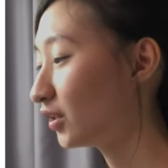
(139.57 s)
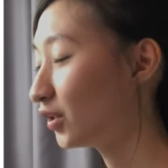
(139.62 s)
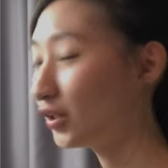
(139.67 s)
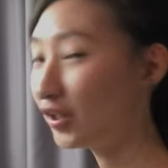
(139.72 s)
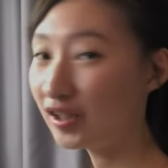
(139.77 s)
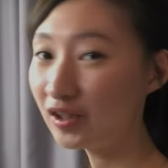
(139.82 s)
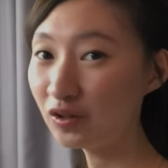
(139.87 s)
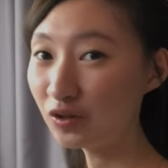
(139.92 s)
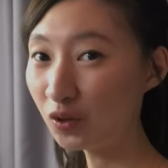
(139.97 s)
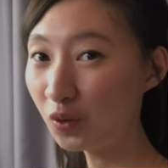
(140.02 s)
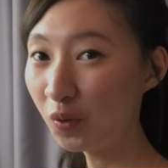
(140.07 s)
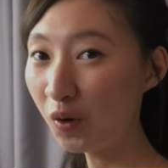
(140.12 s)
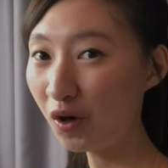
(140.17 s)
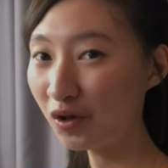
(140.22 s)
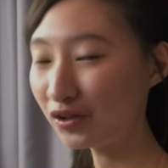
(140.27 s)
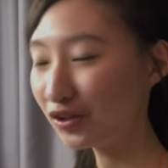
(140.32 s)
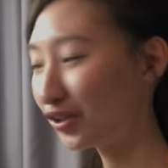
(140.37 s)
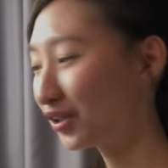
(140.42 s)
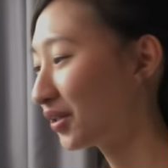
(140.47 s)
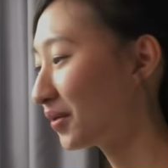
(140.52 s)
in no
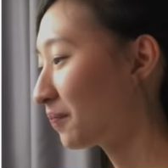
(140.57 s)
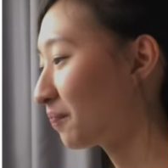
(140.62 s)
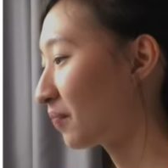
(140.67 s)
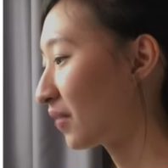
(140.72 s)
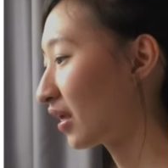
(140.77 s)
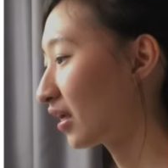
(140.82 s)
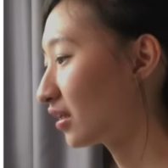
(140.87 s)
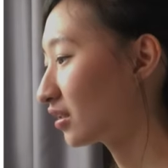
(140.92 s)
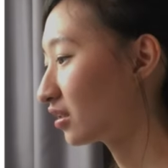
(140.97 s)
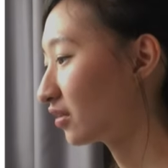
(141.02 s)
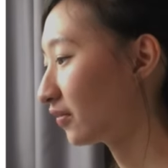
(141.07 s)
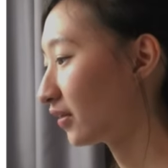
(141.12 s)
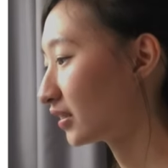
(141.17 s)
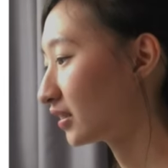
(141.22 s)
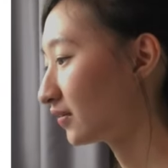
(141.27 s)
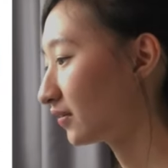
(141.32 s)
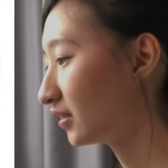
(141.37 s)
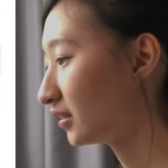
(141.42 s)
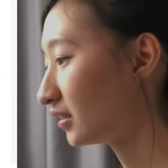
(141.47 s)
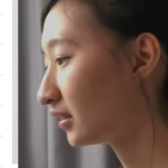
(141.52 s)
order. So for
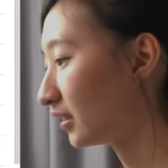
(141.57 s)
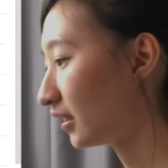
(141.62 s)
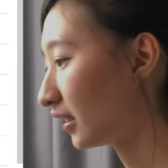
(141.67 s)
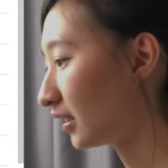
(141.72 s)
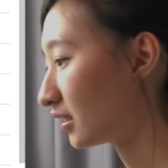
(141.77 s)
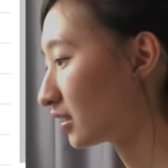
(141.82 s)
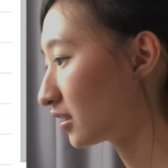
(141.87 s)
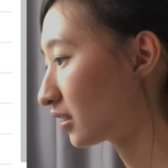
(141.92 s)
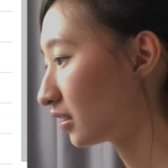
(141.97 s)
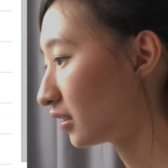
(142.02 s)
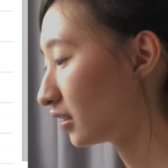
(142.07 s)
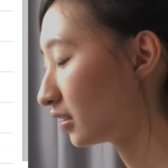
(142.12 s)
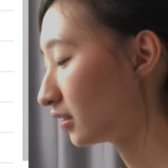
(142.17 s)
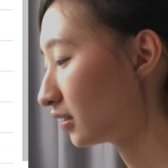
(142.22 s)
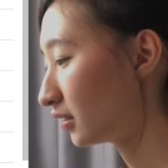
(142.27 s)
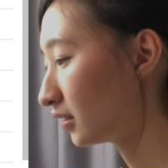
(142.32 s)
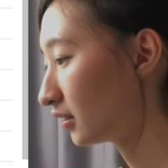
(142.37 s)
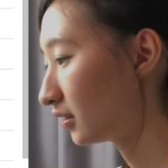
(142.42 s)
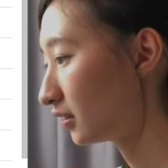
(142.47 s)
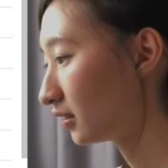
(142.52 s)
civil litigation,
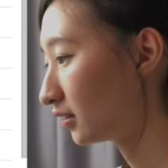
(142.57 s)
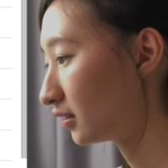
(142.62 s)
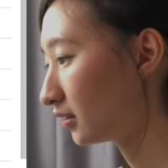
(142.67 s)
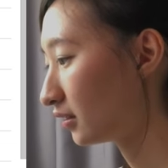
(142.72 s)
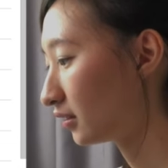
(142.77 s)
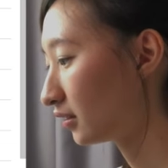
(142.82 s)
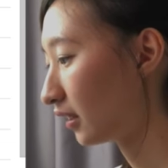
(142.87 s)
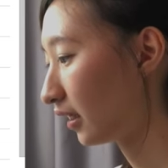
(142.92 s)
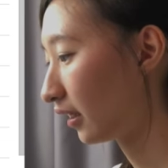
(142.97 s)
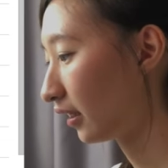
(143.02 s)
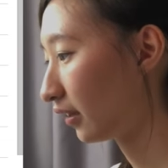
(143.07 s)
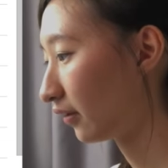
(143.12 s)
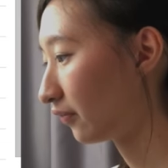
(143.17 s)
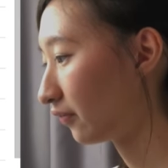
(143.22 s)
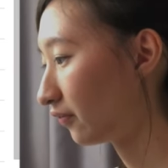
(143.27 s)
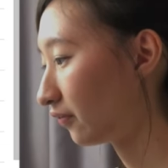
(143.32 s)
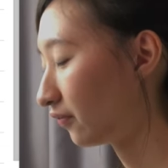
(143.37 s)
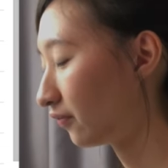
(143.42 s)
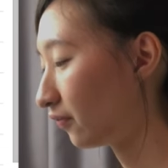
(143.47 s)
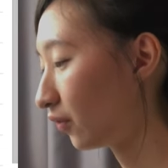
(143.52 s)

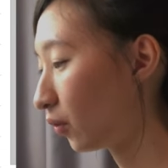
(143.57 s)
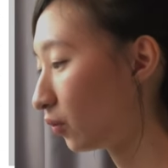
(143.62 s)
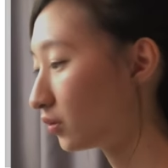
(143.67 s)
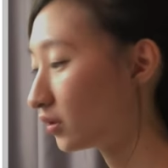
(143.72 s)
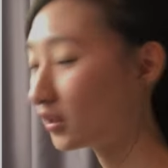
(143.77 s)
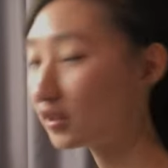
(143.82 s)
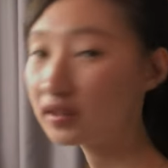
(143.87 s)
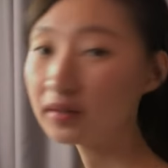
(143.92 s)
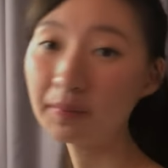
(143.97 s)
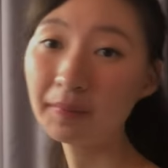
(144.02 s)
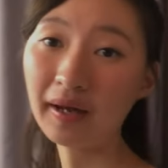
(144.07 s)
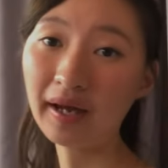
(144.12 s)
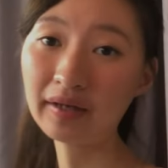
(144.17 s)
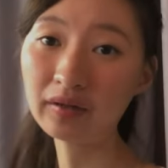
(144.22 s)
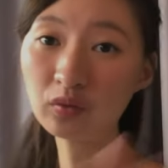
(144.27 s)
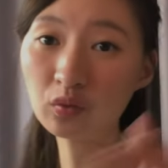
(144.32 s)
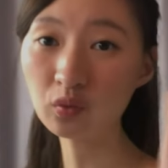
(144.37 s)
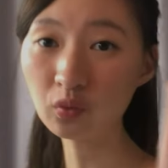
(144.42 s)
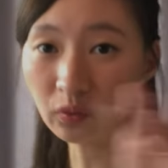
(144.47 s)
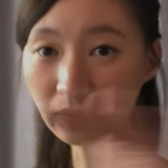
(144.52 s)
I folders
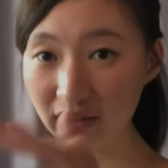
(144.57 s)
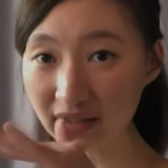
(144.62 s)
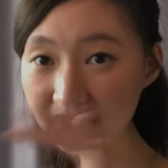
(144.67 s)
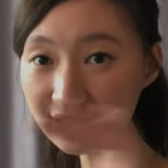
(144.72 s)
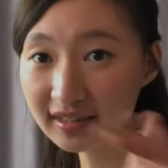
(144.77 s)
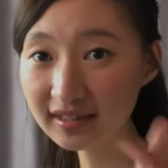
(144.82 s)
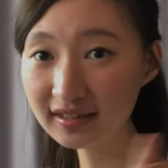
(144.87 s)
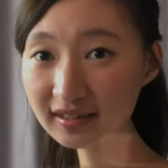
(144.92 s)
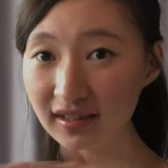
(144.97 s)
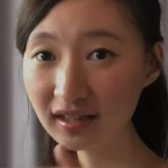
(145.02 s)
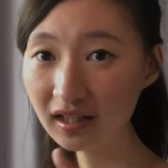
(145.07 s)
by week